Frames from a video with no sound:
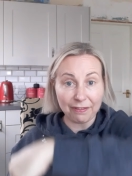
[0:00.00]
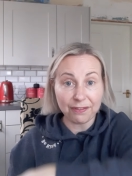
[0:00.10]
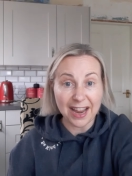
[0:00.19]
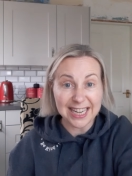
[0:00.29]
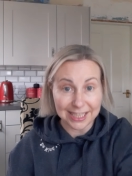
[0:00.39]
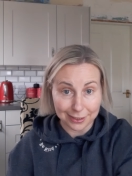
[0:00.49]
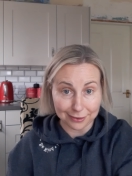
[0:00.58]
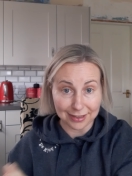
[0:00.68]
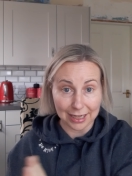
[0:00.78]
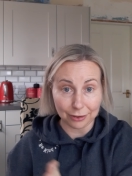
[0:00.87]
fighting
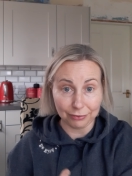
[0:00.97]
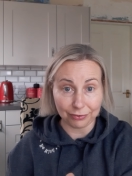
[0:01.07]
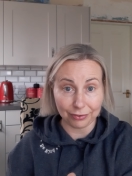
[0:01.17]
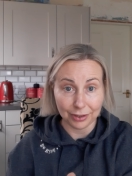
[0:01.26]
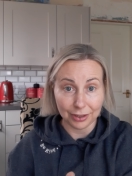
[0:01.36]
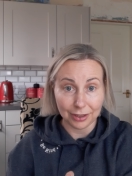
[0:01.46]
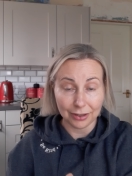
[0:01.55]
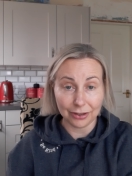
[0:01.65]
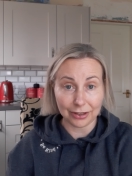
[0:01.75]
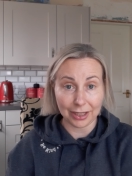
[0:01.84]
yourself,
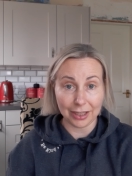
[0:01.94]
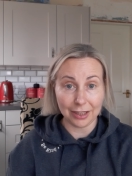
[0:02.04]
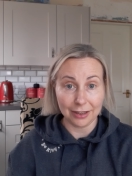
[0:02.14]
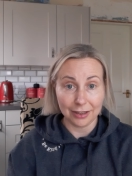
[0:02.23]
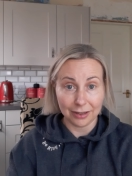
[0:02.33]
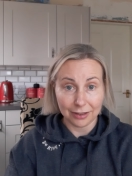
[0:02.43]
okay,